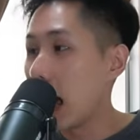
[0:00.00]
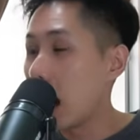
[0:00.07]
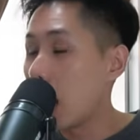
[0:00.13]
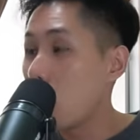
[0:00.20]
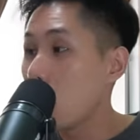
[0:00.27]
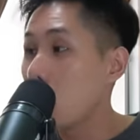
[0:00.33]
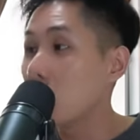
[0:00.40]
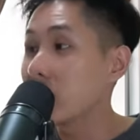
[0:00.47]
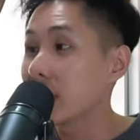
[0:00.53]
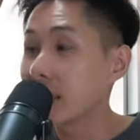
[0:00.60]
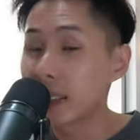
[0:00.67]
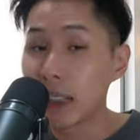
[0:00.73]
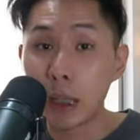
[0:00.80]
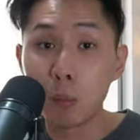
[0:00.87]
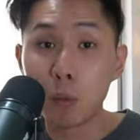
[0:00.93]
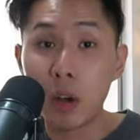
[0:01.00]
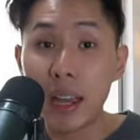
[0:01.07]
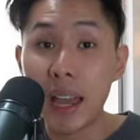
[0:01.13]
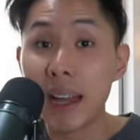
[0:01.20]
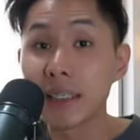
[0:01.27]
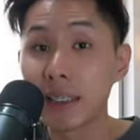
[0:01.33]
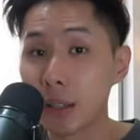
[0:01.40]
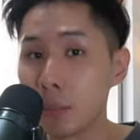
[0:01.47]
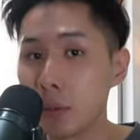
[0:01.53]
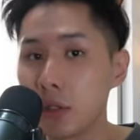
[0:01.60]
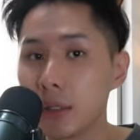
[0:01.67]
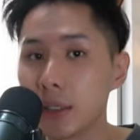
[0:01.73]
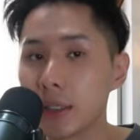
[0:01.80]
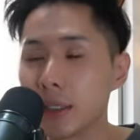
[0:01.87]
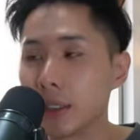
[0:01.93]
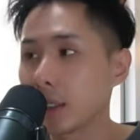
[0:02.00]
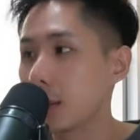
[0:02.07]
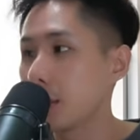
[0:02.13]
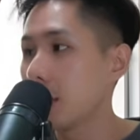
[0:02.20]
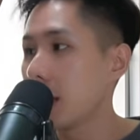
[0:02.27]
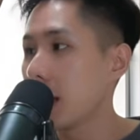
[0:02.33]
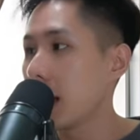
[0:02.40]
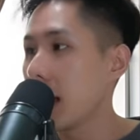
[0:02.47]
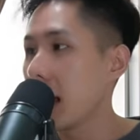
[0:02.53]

almost the same way as a computer system.